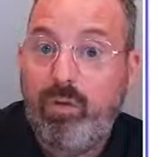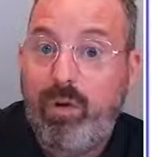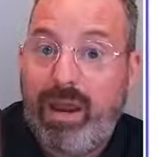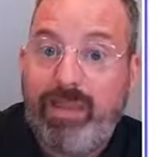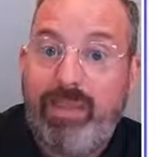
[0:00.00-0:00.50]

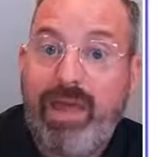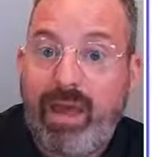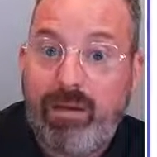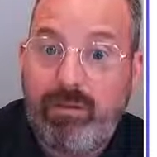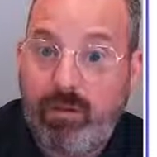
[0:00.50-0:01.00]
And
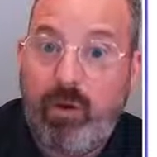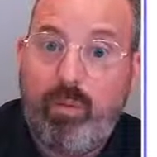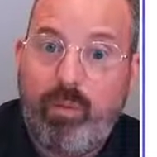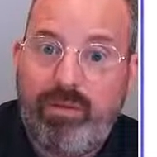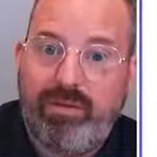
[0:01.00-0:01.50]
then,
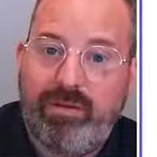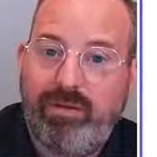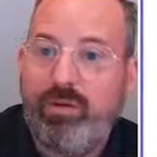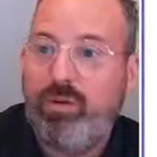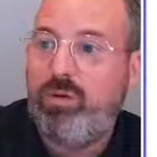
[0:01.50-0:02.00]

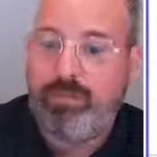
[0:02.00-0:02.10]
if you,